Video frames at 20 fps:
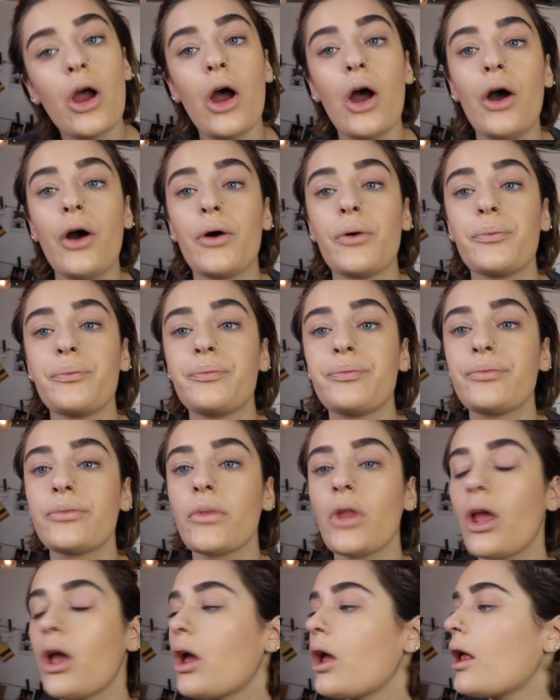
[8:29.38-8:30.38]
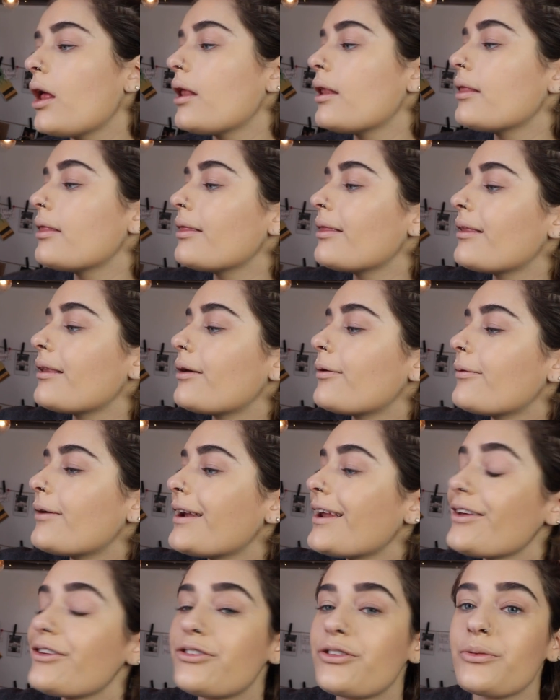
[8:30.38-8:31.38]
Oh,
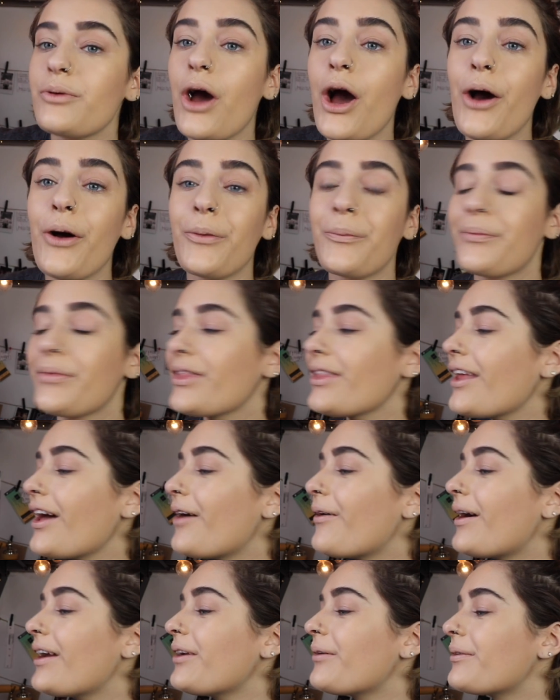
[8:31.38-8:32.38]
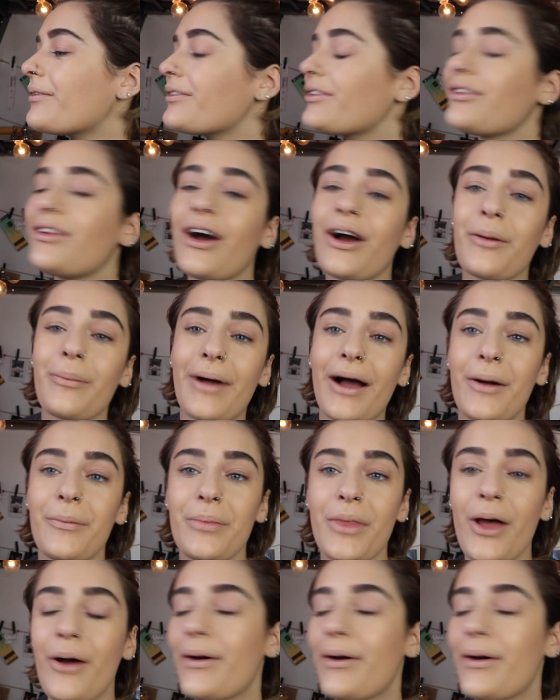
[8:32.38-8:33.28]
what else? Oh, I know what to talk about.